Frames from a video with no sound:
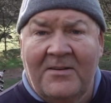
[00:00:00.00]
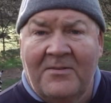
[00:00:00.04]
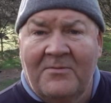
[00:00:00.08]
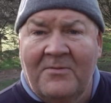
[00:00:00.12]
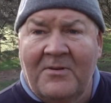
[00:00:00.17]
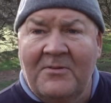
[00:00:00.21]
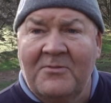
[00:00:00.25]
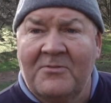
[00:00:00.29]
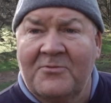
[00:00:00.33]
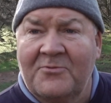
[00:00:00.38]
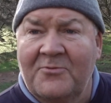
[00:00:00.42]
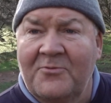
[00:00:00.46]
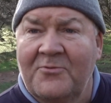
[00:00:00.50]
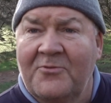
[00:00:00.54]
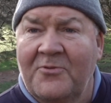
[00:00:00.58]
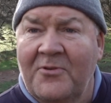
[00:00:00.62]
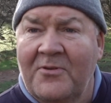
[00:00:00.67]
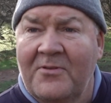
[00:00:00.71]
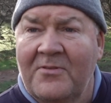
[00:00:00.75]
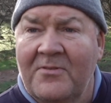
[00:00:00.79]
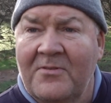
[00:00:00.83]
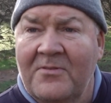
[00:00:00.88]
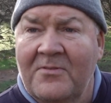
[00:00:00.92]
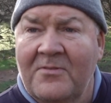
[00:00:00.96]
that's
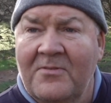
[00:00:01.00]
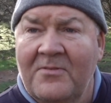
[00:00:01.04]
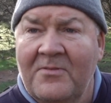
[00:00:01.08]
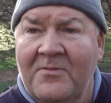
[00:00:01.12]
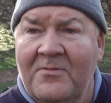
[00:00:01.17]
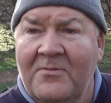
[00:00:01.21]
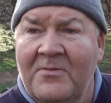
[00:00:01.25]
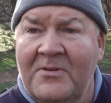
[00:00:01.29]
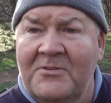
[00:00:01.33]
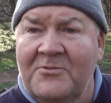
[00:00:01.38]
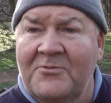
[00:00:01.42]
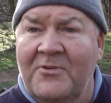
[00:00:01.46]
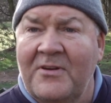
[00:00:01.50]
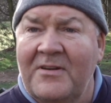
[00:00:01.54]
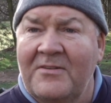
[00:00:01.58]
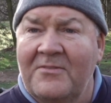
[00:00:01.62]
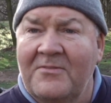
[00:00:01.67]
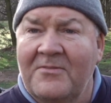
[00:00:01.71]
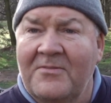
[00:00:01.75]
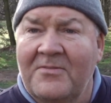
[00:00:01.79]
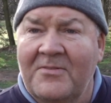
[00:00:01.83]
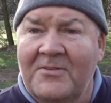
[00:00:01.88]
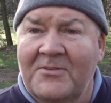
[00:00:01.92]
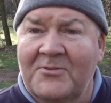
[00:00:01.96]
very rude.
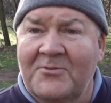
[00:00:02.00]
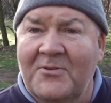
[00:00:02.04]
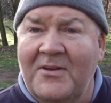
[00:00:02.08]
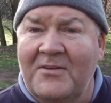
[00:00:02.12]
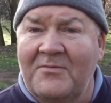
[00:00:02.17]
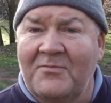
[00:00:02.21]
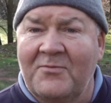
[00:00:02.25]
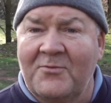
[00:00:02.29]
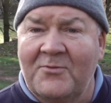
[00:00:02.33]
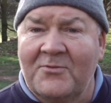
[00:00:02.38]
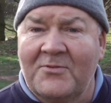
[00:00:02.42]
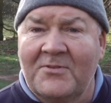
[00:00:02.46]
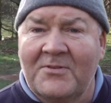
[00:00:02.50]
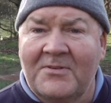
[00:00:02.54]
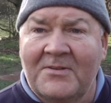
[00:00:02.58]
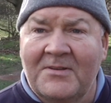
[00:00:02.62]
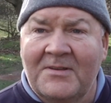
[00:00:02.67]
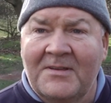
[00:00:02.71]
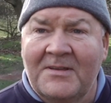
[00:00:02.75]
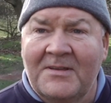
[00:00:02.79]
Eight-year-old man out on